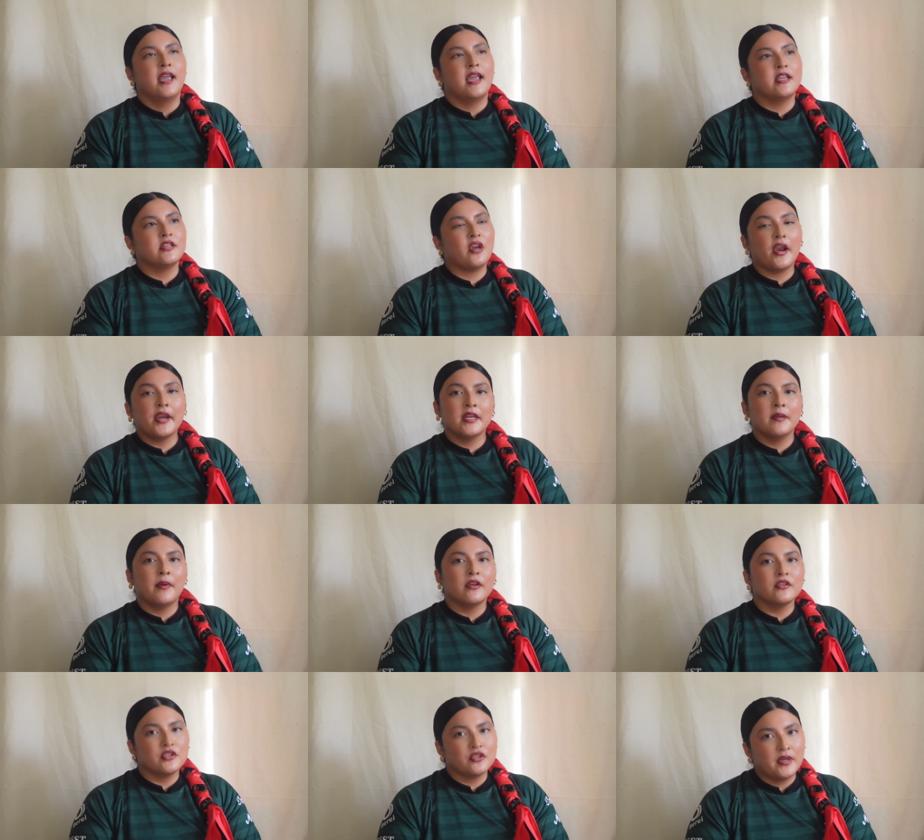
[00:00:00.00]
and talking
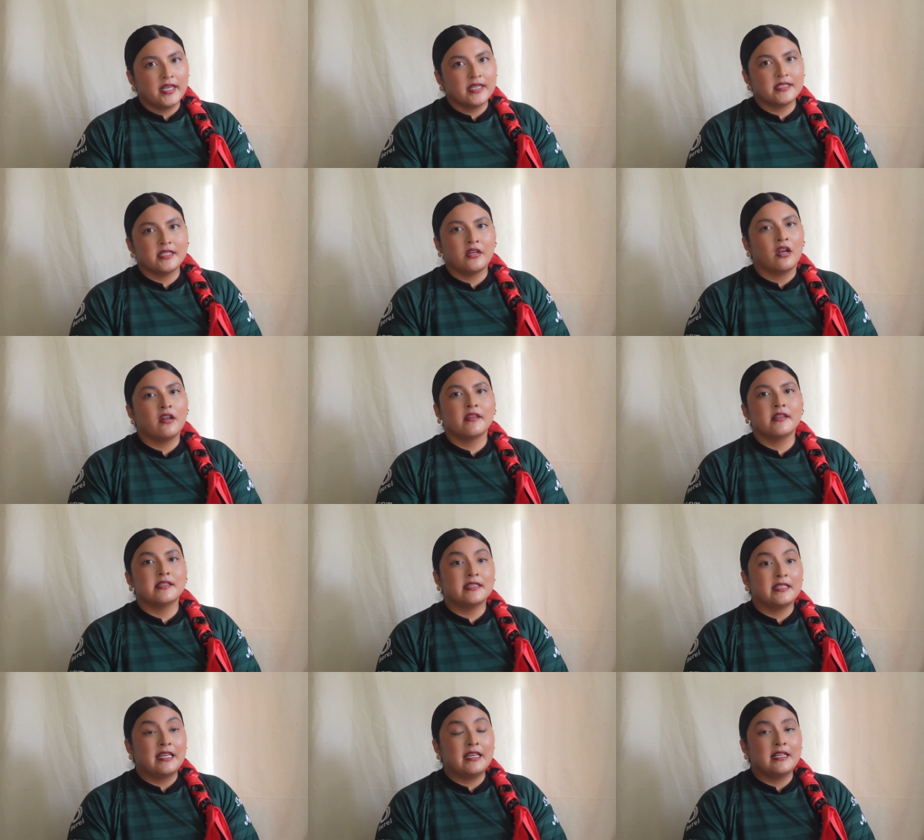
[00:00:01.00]
about stress and all of
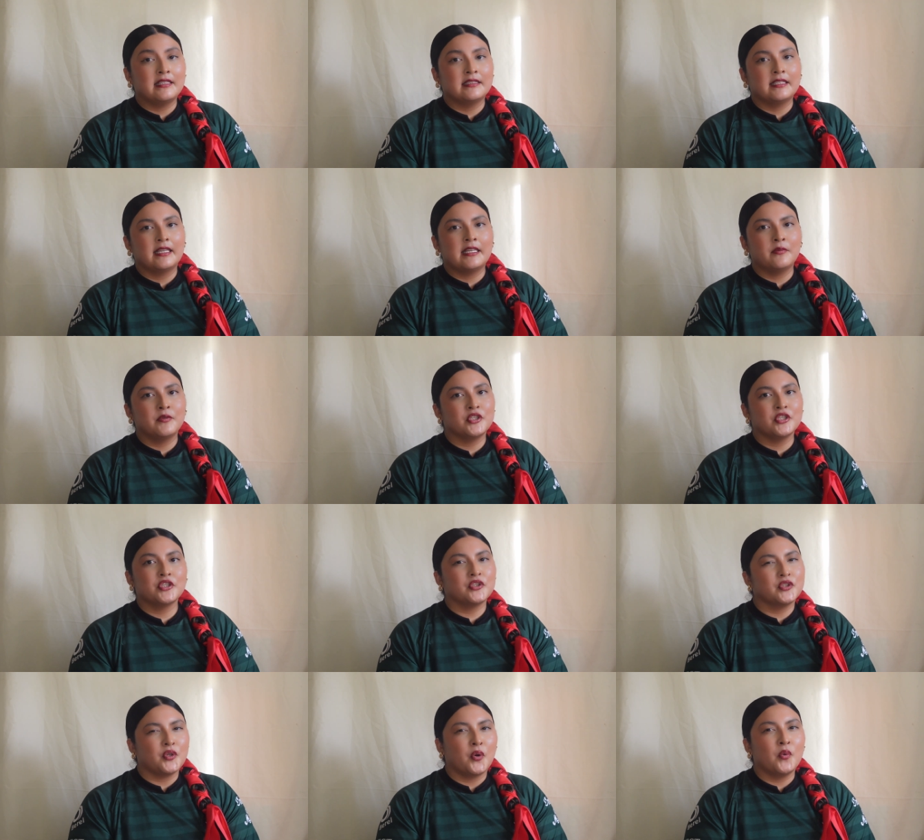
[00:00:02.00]
these things. And it was
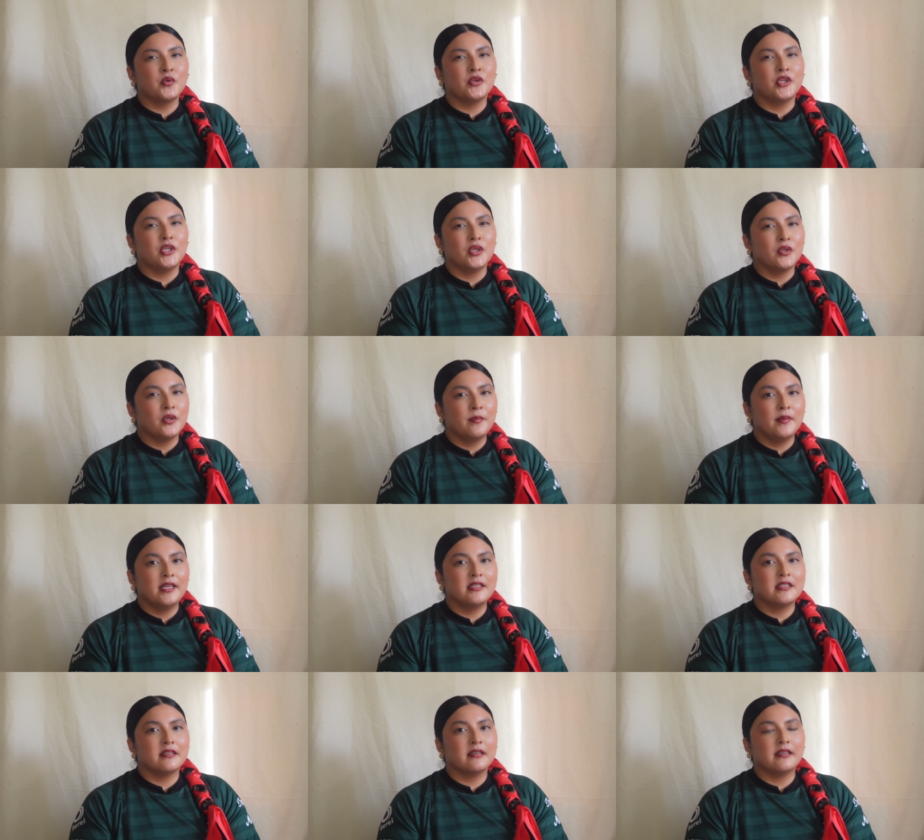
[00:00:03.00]
just so new to
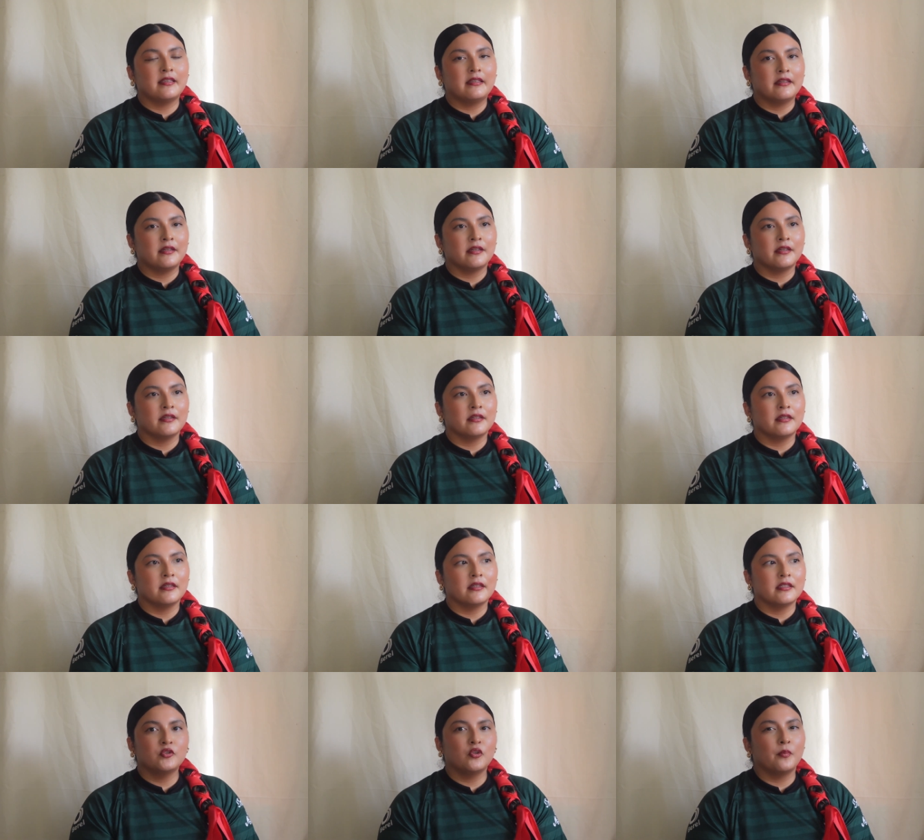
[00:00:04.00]
me to
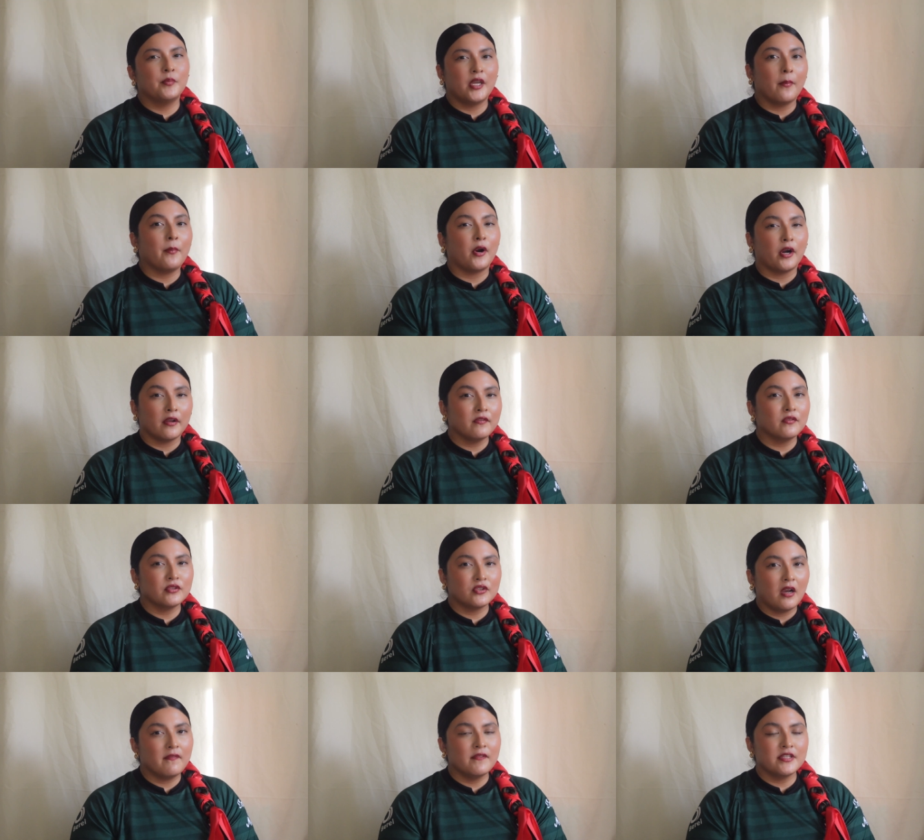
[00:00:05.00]
be a part of those
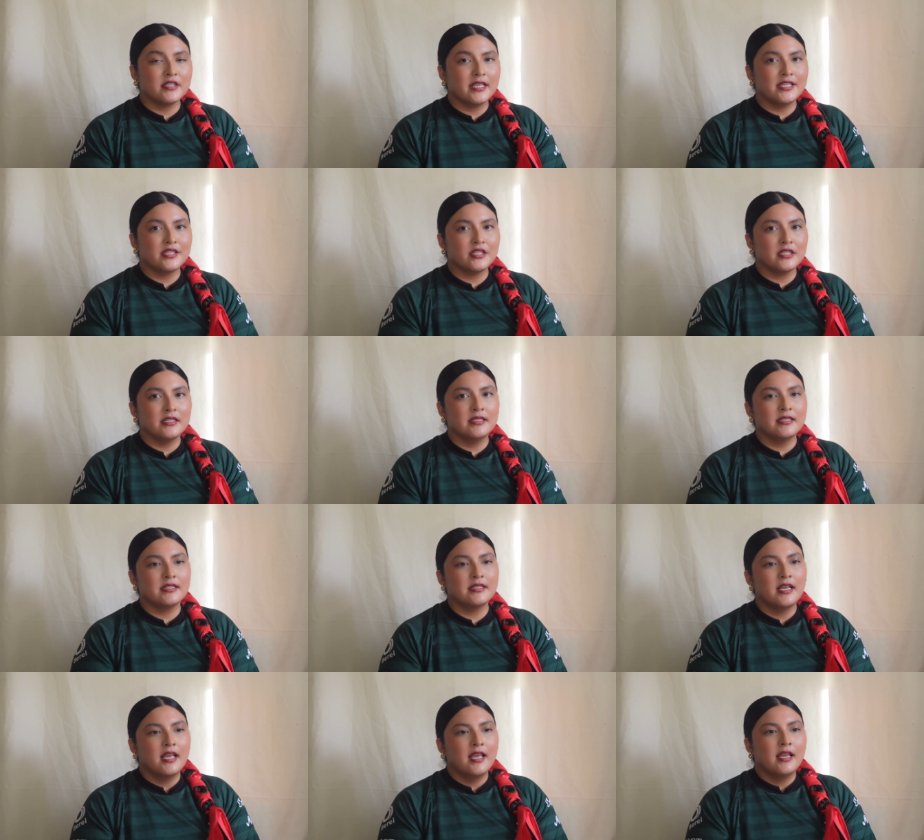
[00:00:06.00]
conversations,
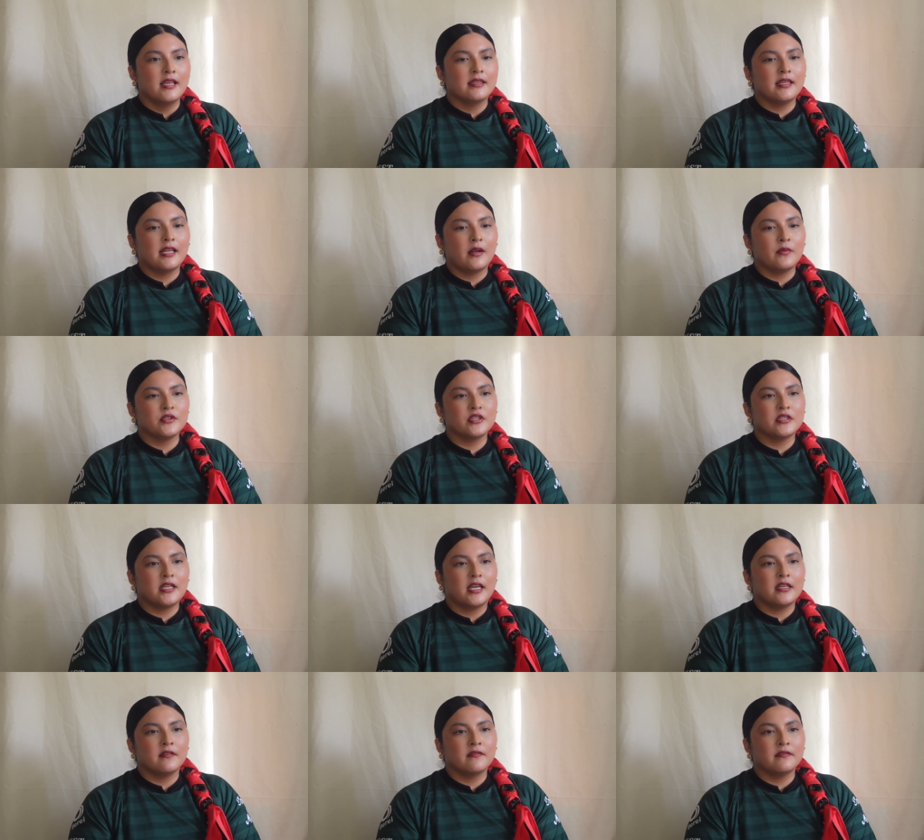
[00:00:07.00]
that I was just
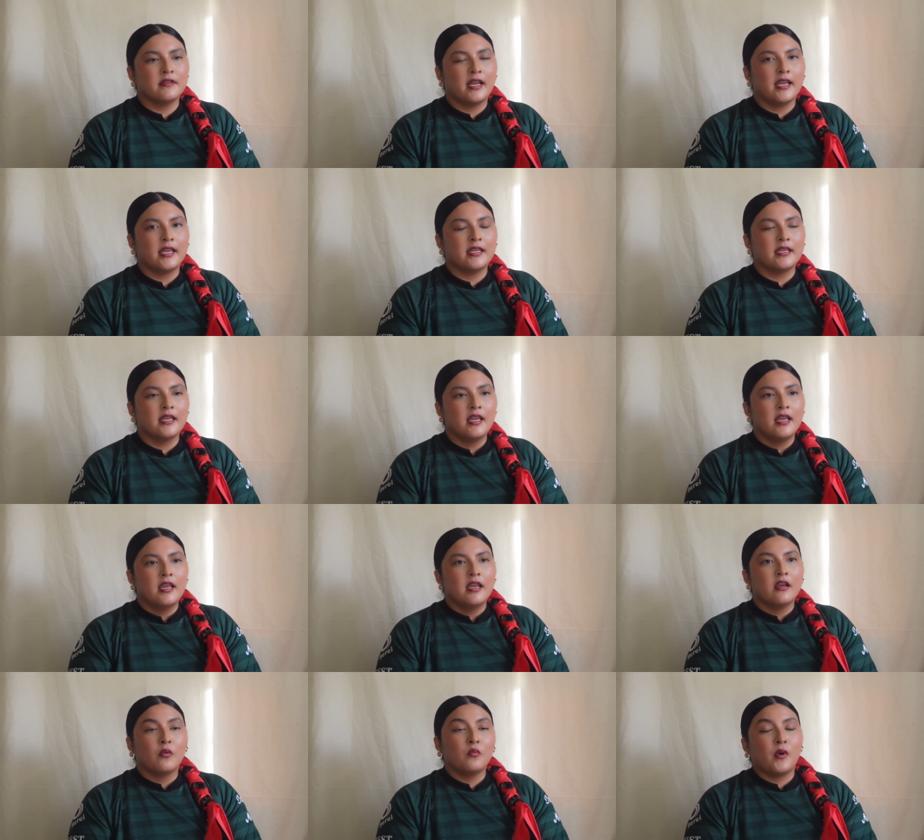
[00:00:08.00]
kind of like,
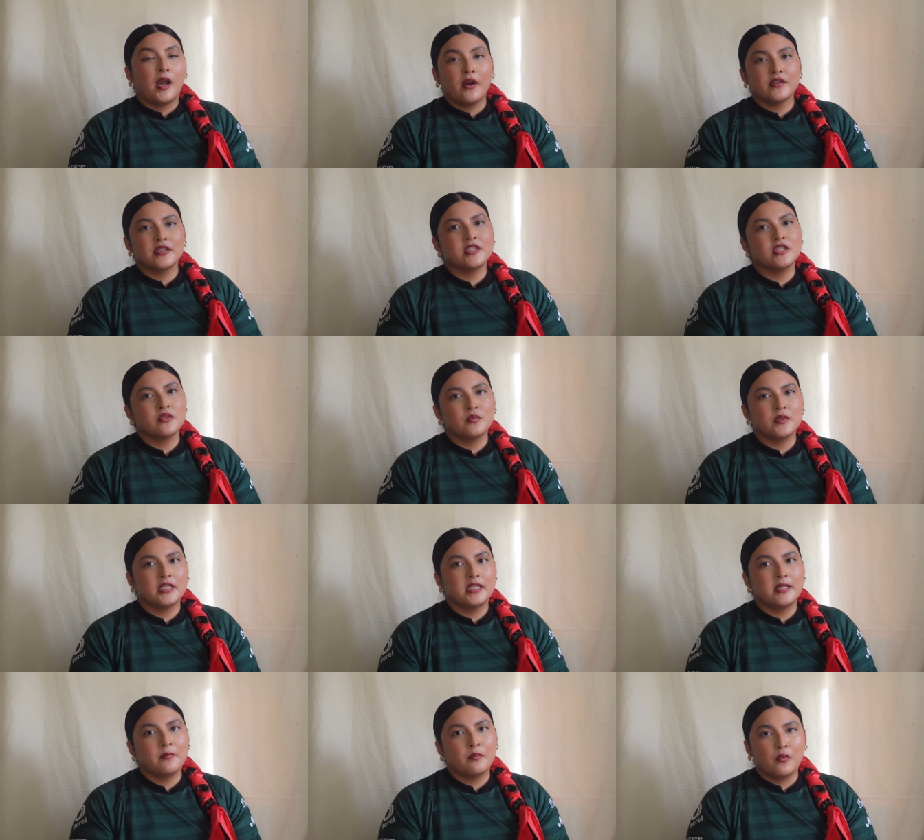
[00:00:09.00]
wow, this is
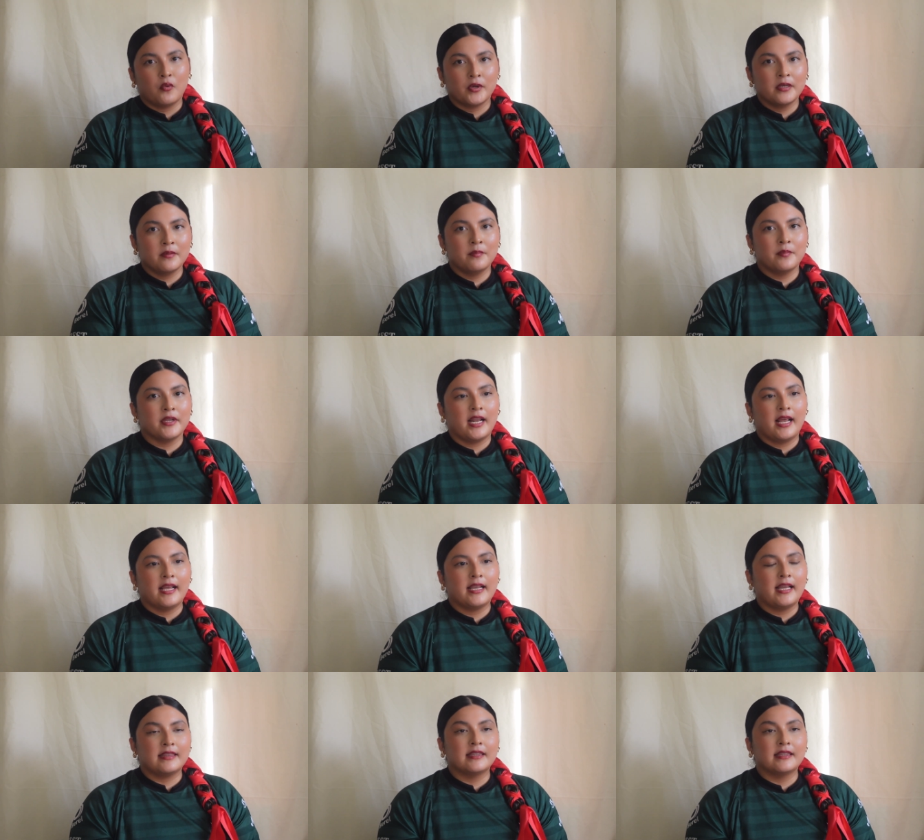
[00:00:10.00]
really important. But at